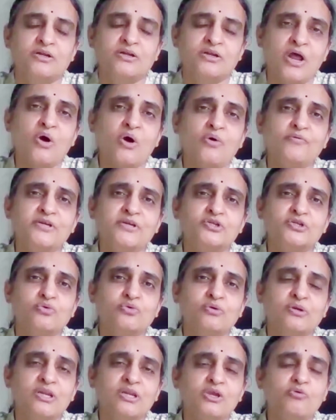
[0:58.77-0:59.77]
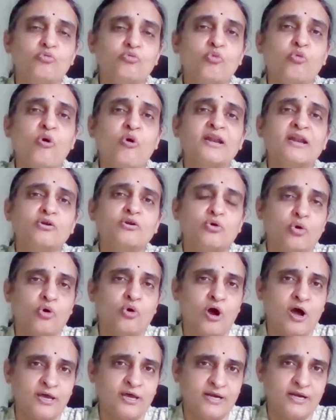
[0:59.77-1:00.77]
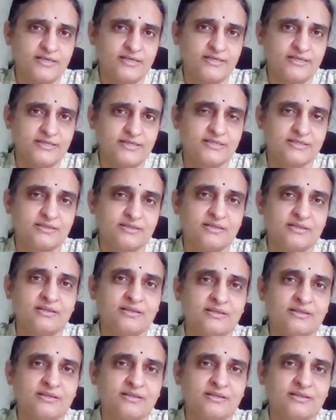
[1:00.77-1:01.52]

Now it's only one ORS,